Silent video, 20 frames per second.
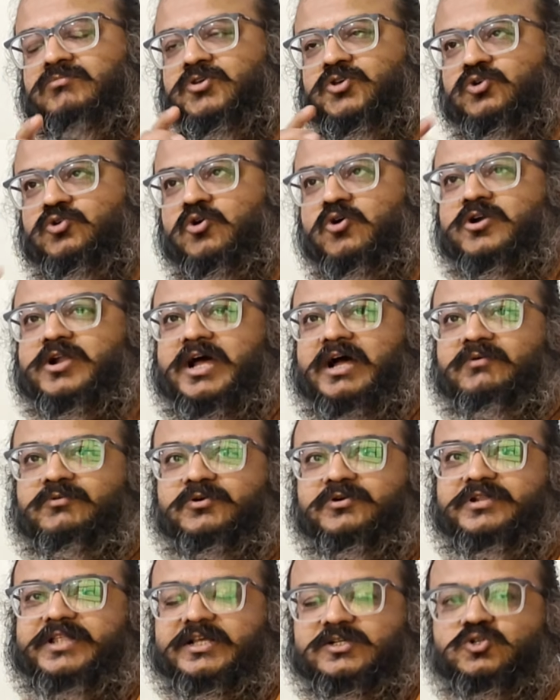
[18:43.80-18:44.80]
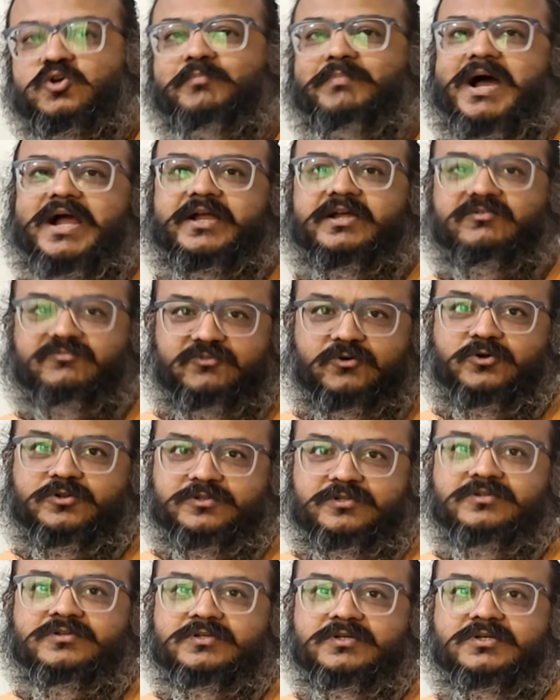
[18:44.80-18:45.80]
you don't have to, there's no back and forth.
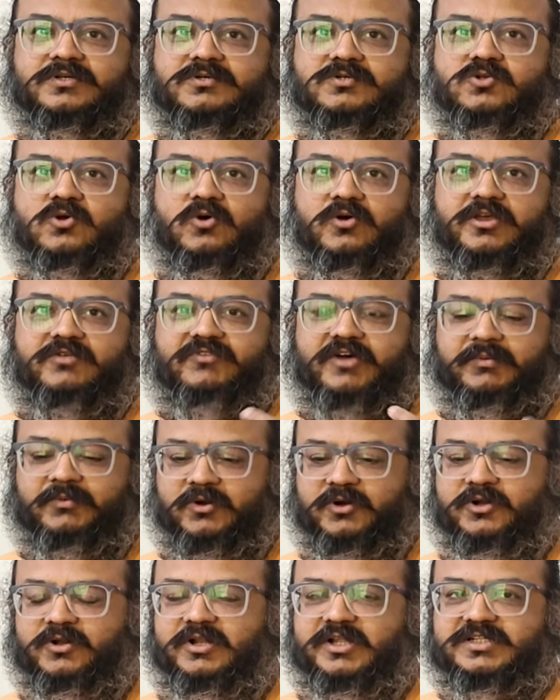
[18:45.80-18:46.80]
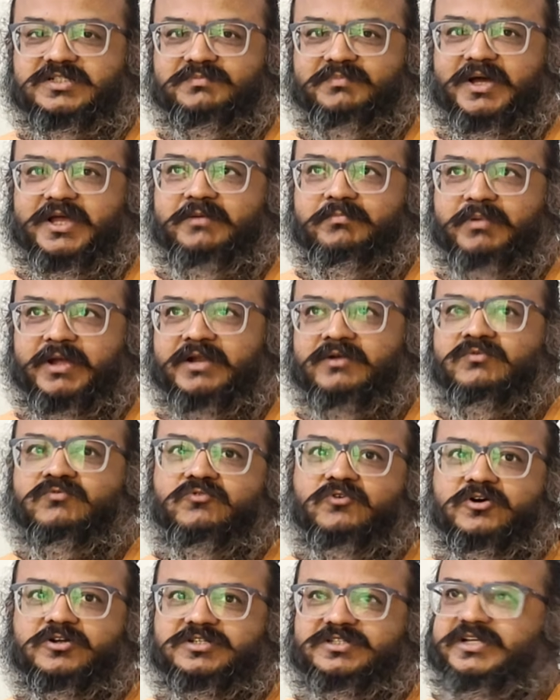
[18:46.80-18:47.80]
So if I'm going to list my pen
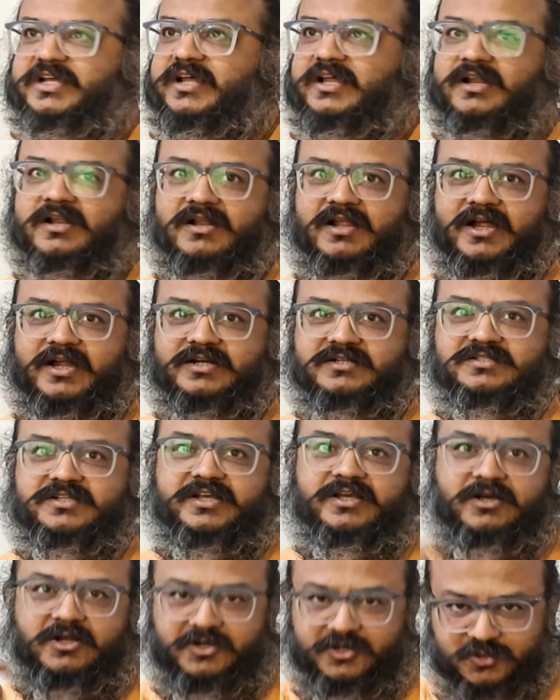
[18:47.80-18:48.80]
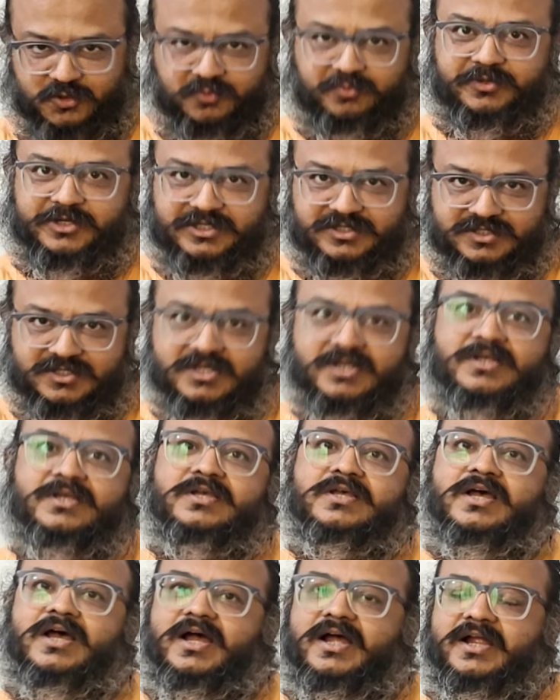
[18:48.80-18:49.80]
for sale at say 100 rupees,
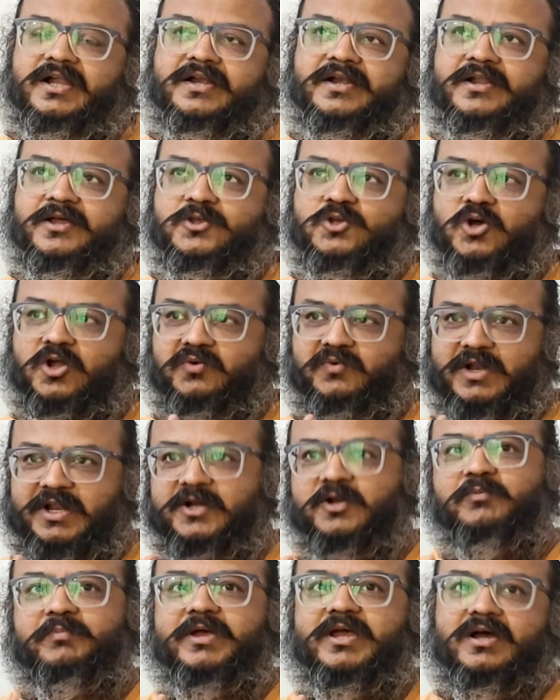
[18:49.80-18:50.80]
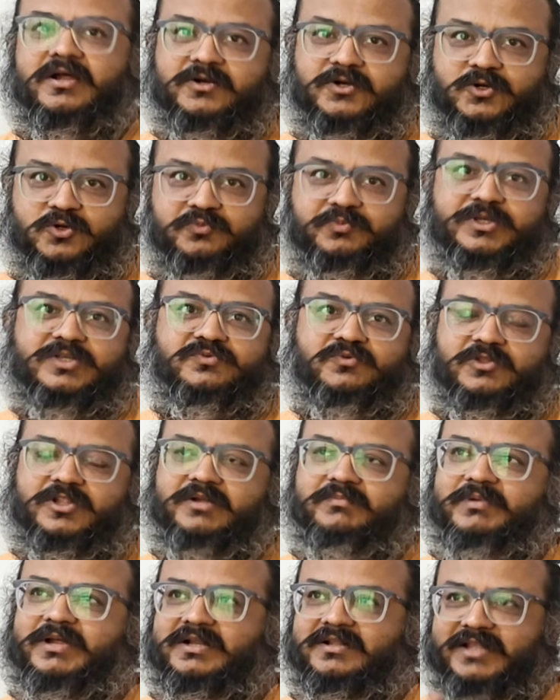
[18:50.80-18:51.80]
yes, and you're willing to pay 100 rupees for
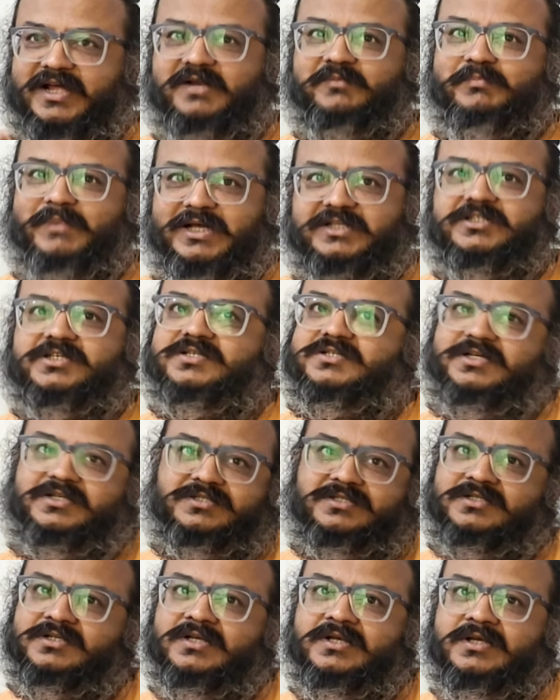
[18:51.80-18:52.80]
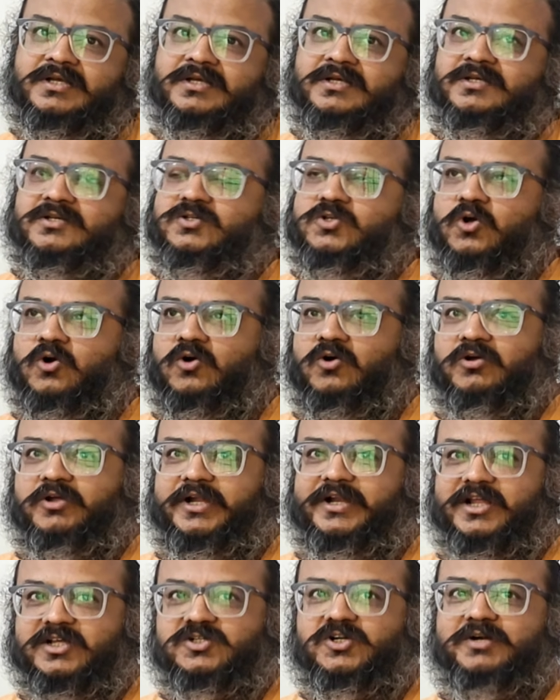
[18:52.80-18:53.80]
that pen, that matches us. So
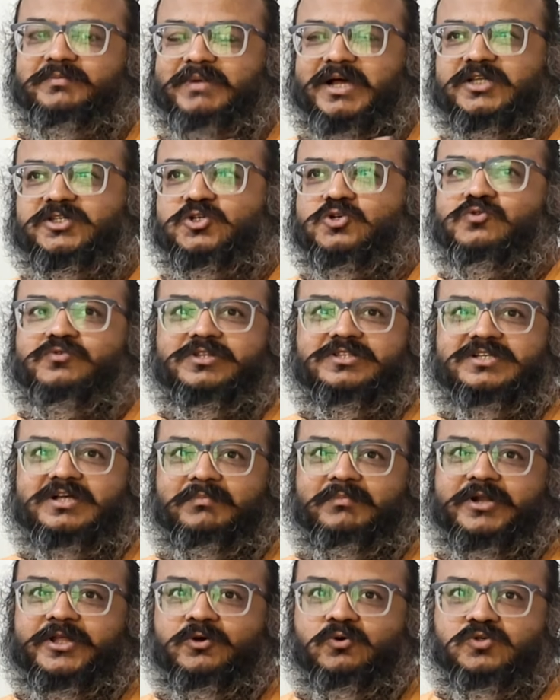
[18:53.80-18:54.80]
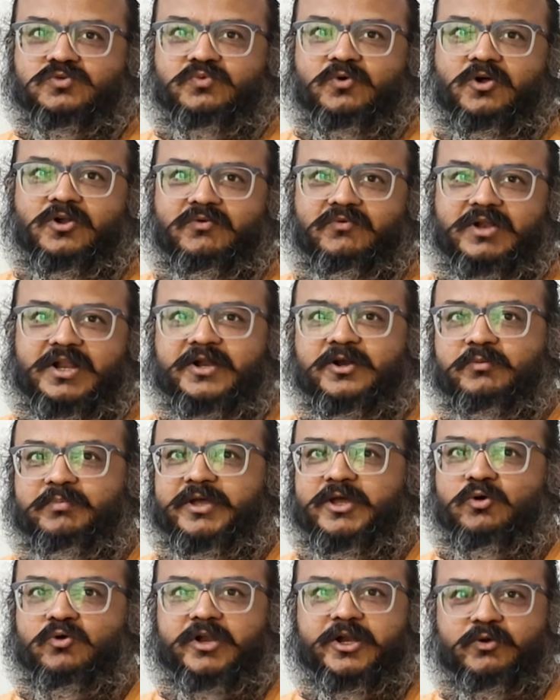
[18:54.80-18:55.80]
it does not match you with somebody who's willing to
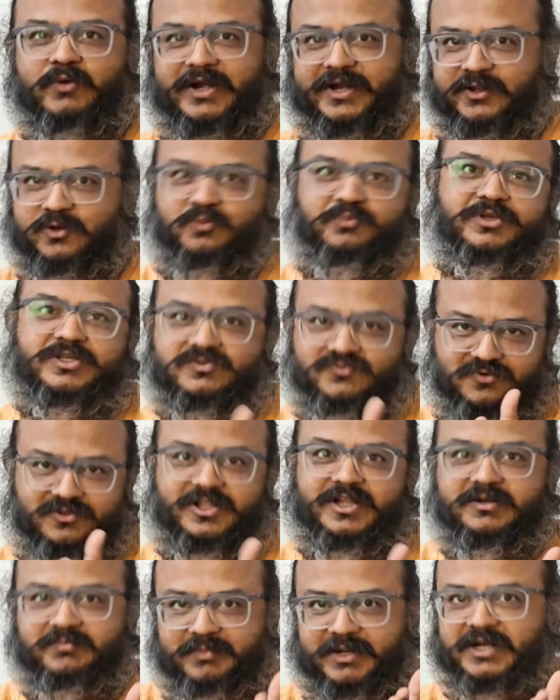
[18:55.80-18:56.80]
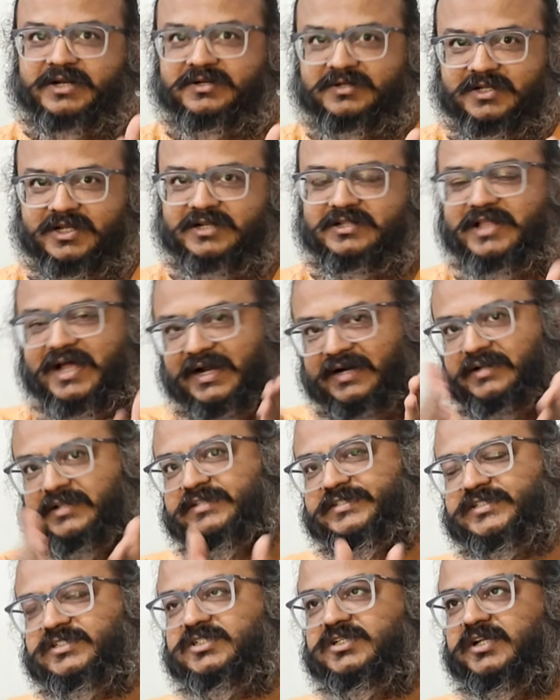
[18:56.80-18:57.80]
pay only 20 rupees for that pen. And that
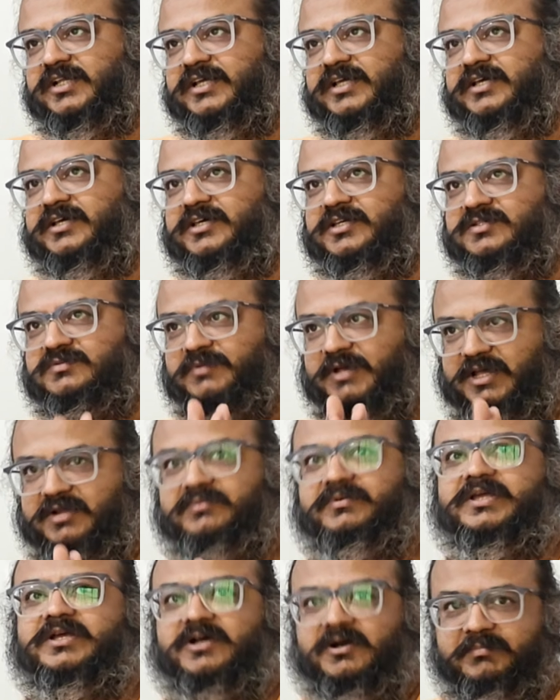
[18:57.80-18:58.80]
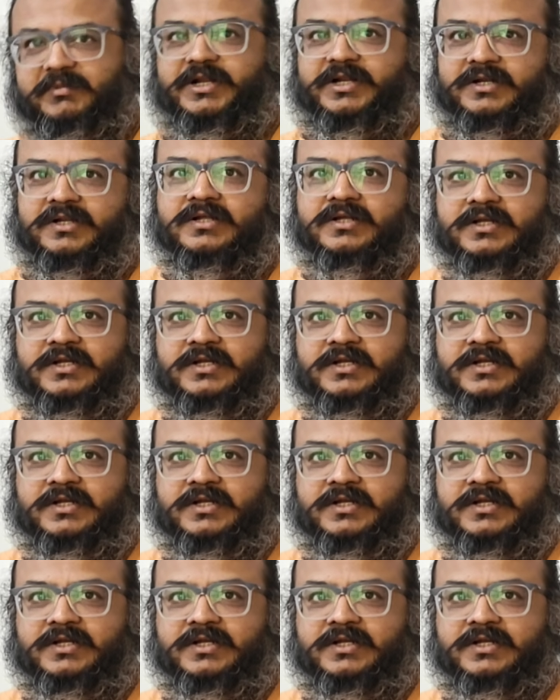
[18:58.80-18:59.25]
essentially is where we come in.